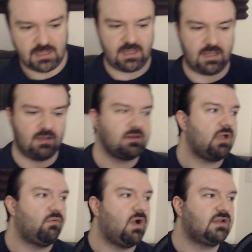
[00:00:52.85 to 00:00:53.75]
And
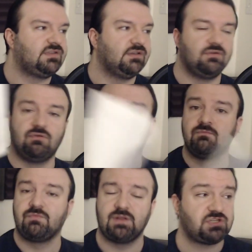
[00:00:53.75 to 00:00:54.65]
I want to
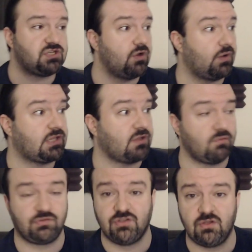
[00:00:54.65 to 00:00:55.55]
let you know what I
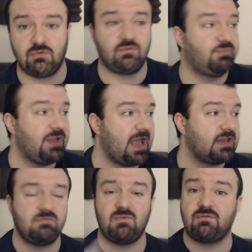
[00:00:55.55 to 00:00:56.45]
thought was good, what was bad,
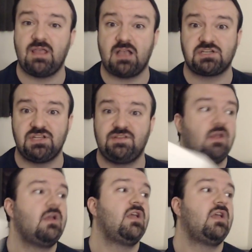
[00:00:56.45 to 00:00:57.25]
give you my reactions.